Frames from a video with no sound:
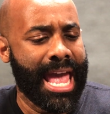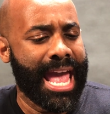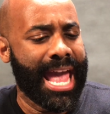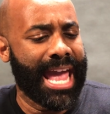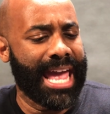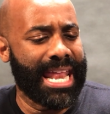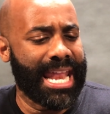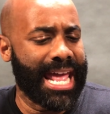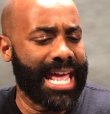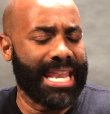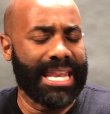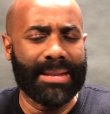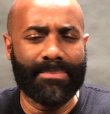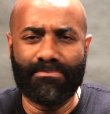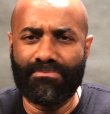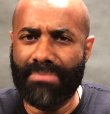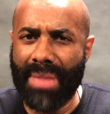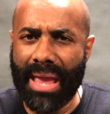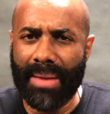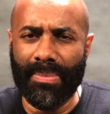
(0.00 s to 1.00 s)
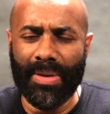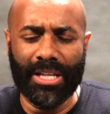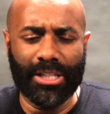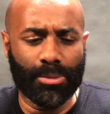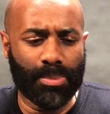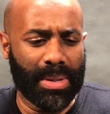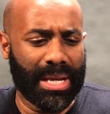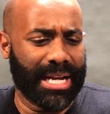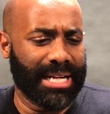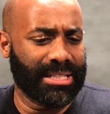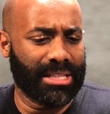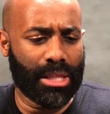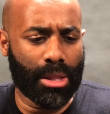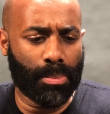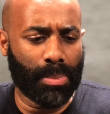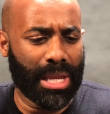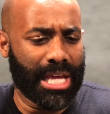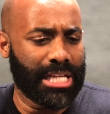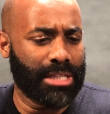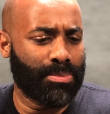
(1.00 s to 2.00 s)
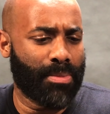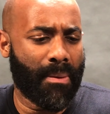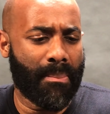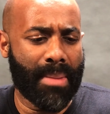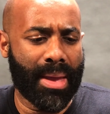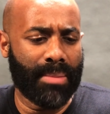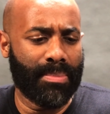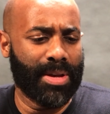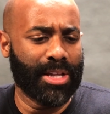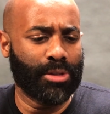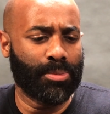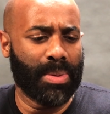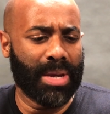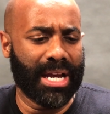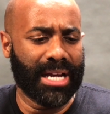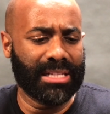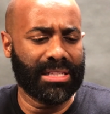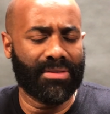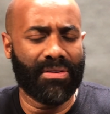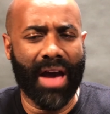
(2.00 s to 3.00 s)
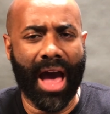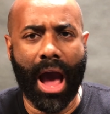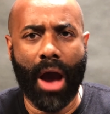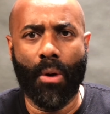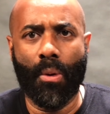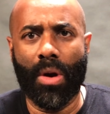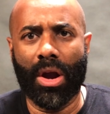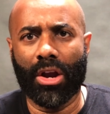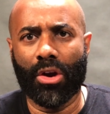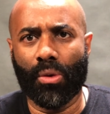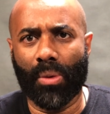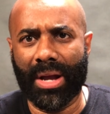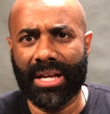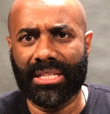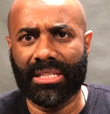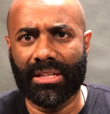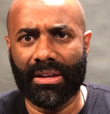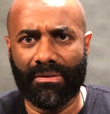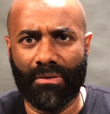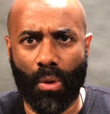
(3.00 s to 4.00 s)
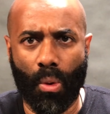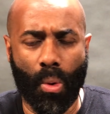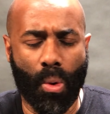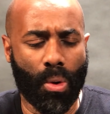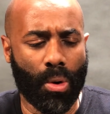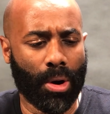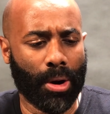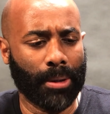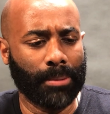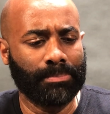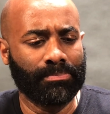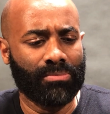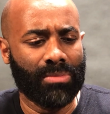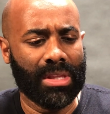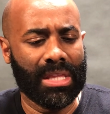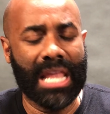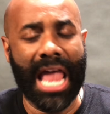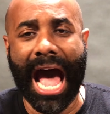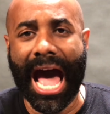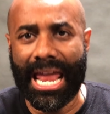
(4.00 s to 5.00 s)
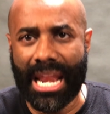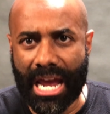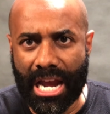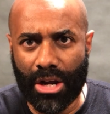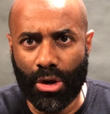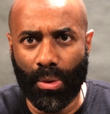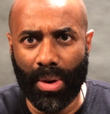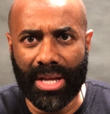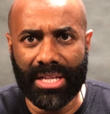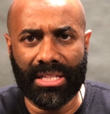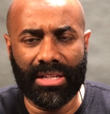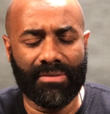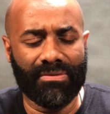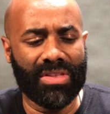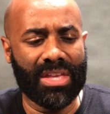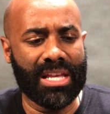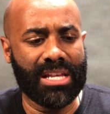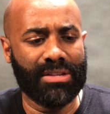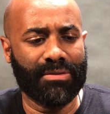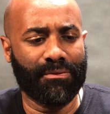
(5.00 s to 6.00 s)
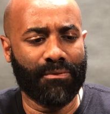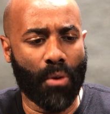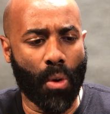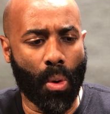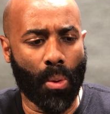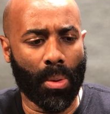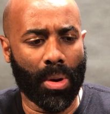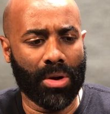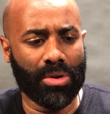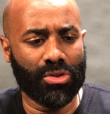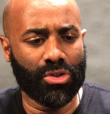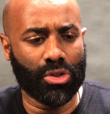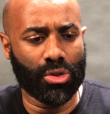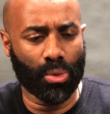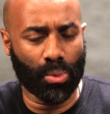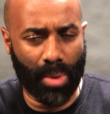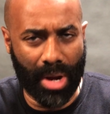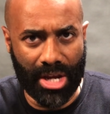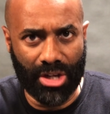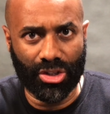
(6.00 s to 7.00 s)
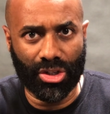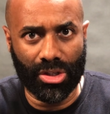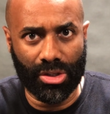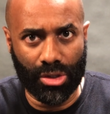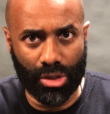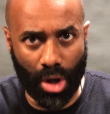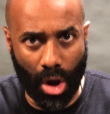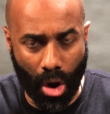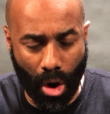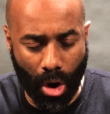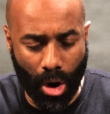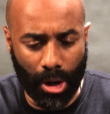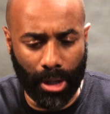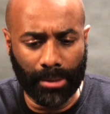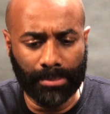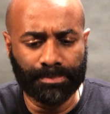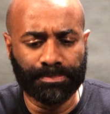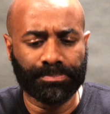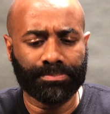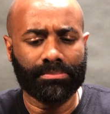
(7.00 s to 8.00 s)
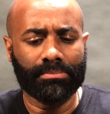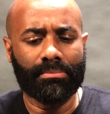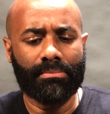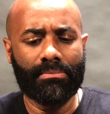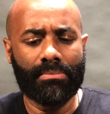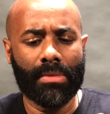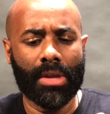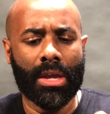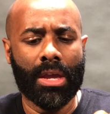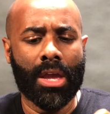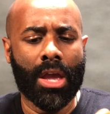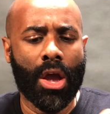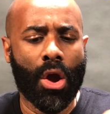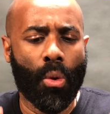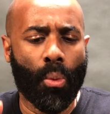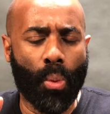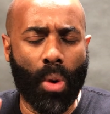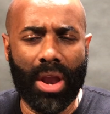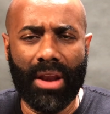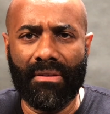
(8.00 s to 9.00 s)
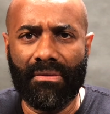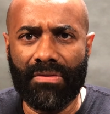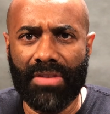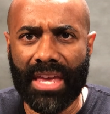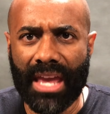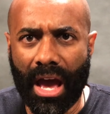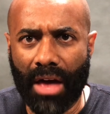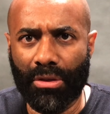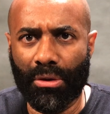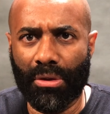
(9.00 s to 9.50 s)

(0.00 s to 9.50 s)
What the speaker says: And maybe it's because of the placement. Maybe it's because of how aggressive or not aggressive these forward serrations are. One of the other